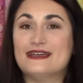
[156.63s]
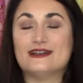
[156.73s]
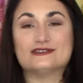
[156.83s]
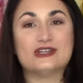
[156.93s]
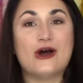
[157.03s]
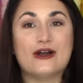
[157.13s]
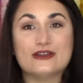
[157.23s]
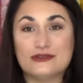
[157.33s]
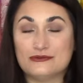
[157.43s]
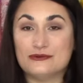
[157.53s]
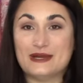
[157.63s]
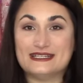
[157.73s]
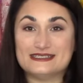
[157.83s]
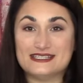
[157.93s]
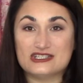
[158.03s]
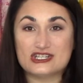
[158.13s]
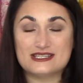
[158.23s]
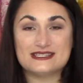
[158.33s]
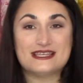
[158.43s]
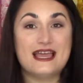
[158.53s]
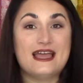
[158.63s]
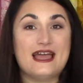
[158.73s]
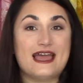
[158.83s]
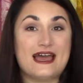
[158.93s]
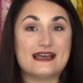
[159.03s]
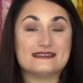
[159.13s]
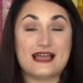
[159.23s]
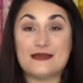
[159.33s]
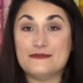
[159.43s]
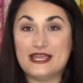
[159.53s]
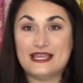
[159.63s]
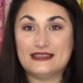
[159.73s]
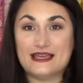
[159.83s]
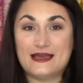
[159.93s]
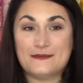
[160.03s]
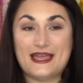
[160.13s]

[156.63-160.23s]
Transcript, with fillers: and I'll talk you through my decisions as I'm making them.